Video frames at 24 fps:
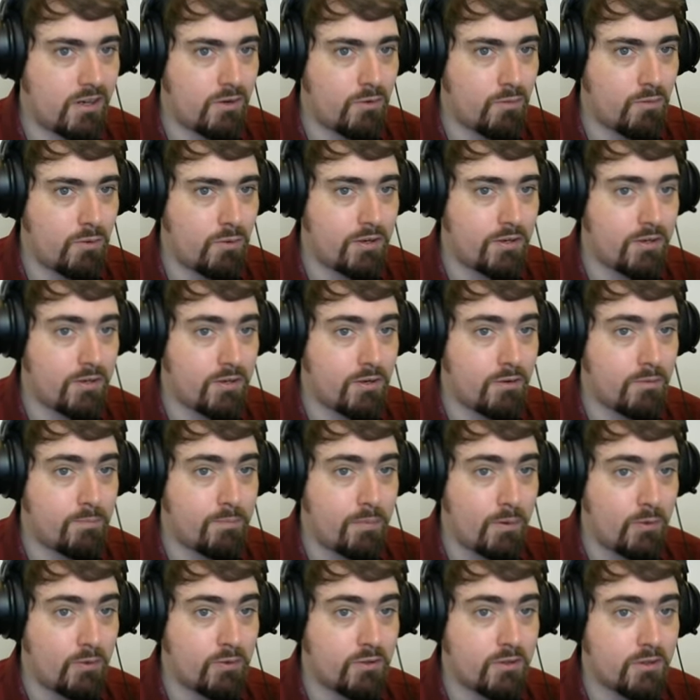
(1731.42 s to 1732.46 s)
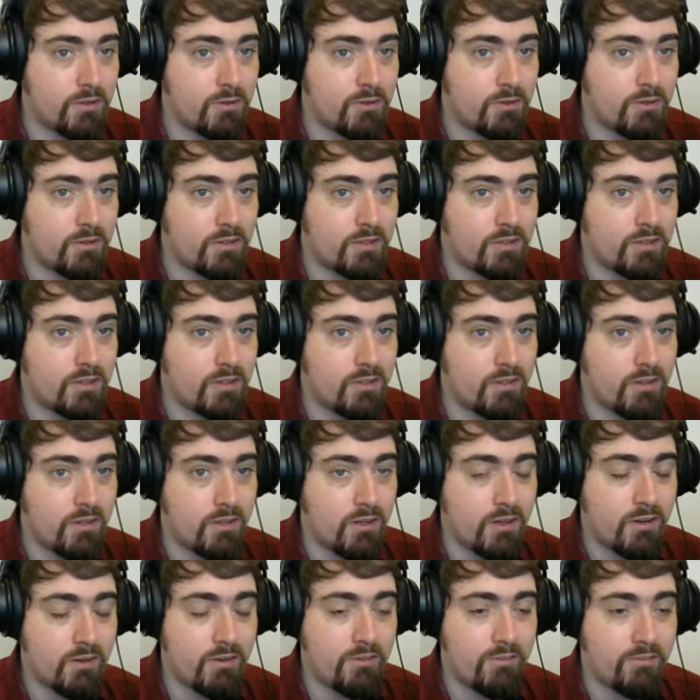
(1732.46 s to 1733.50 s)
when both
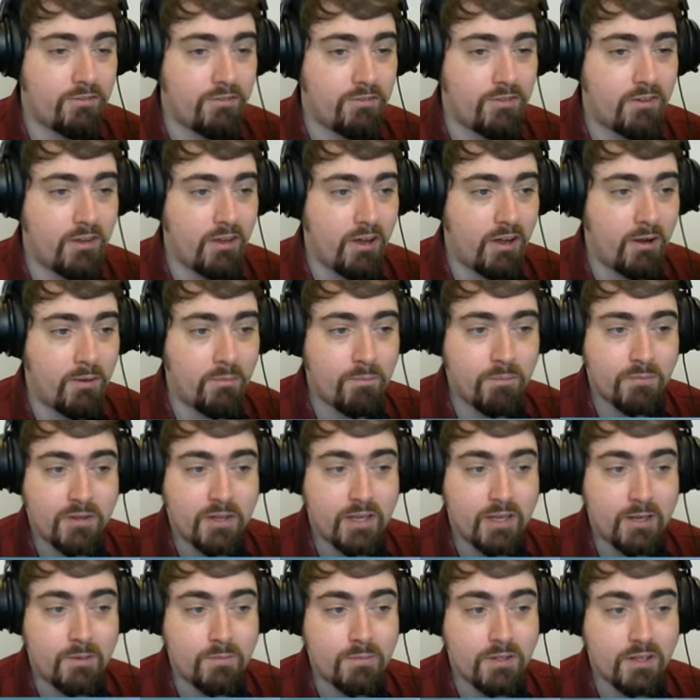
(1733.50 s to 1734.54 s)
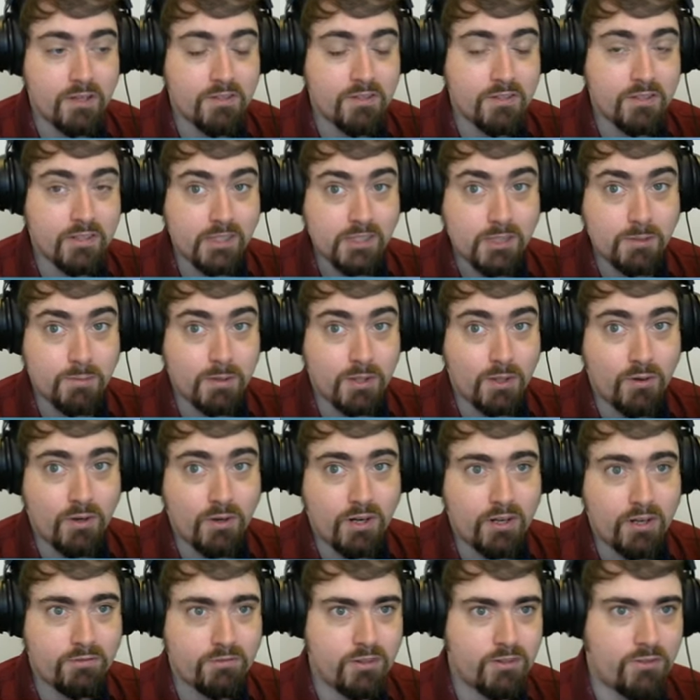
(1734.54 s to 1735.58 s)
um, teams are still below
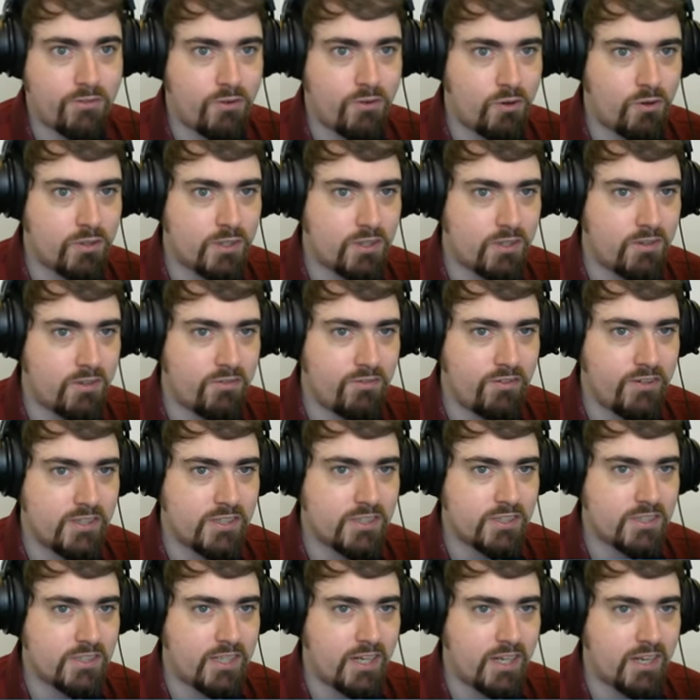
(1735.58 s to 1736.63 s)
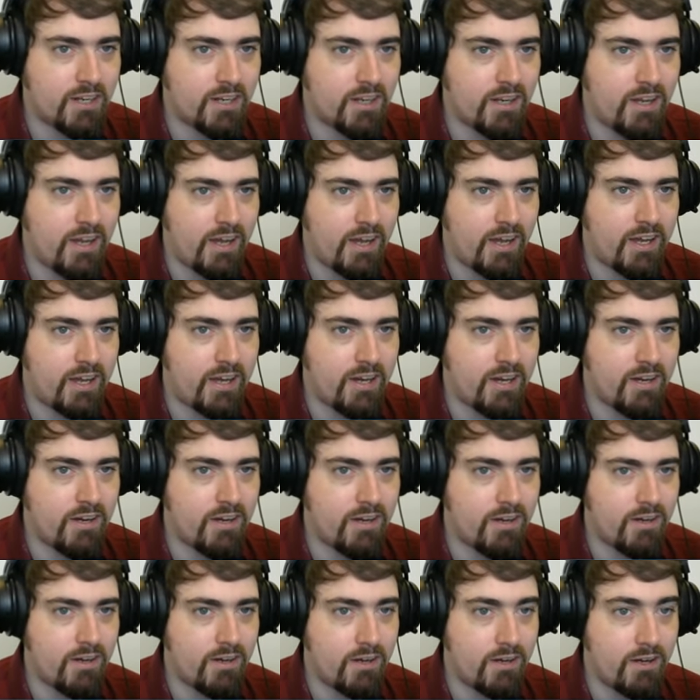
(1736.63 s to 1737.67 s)
140 feels like a
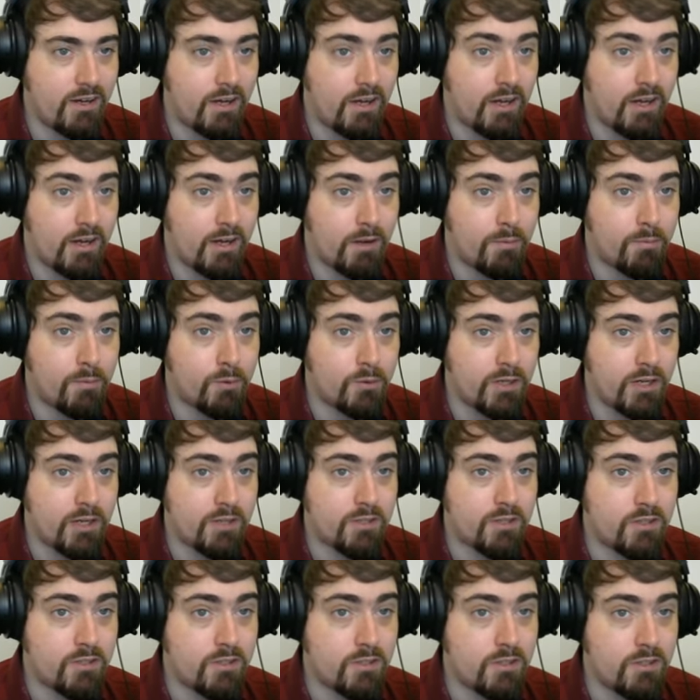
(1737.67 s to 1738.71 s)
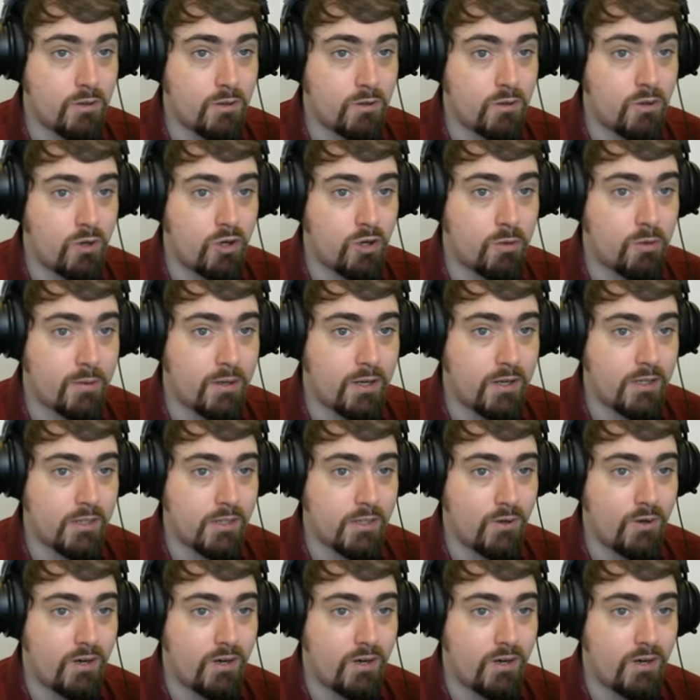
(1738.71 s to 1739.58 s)
ha and Bodexius is no longer below